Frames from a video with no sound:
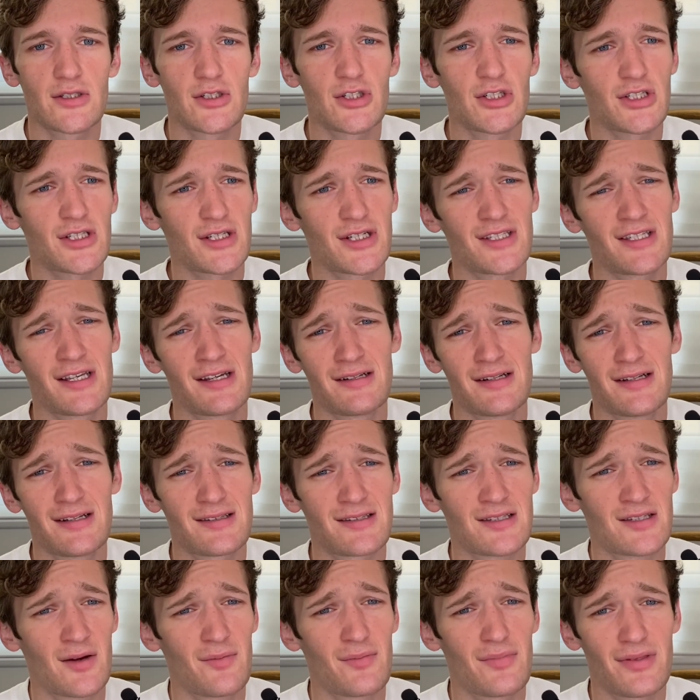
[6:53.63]
just because I need
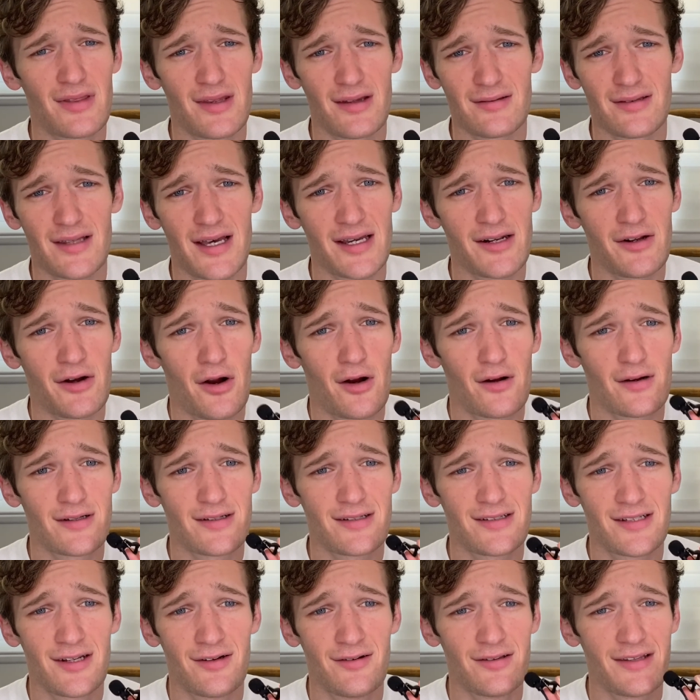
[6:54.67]
something
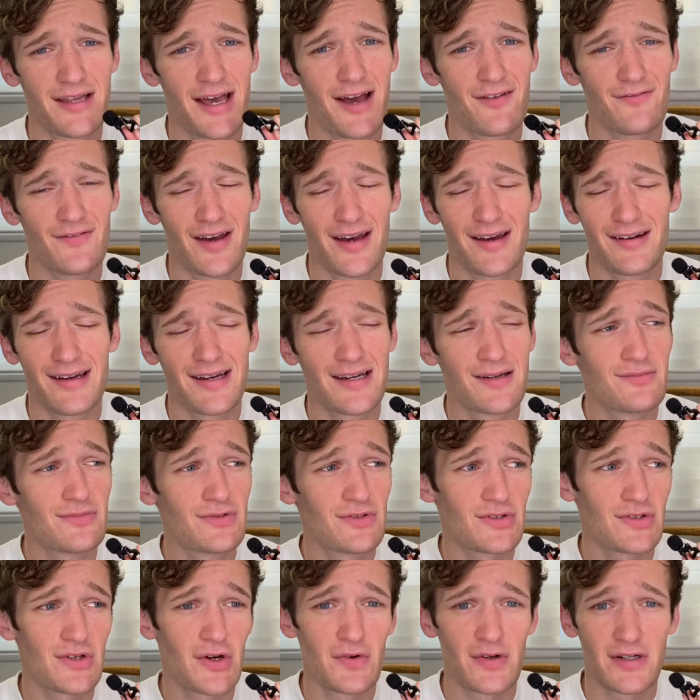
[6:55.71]
lighthearted to laugh at. I'm
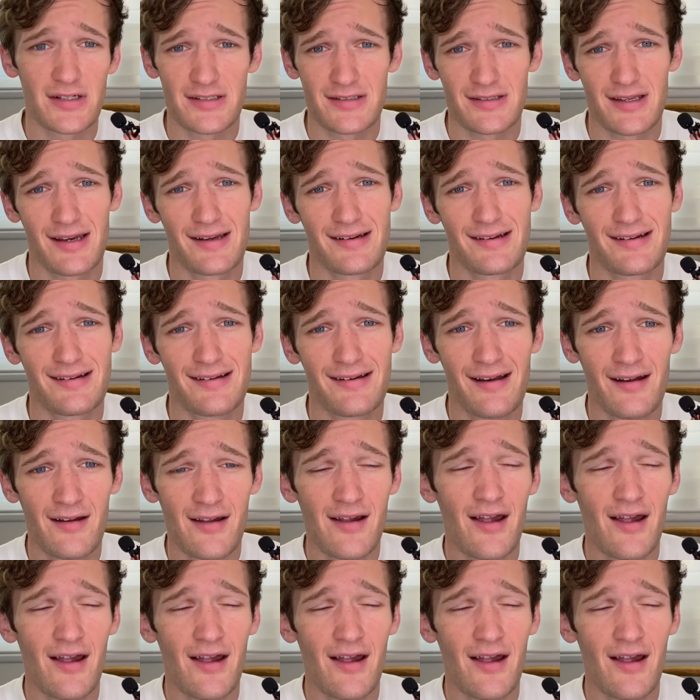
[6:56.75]
so excited.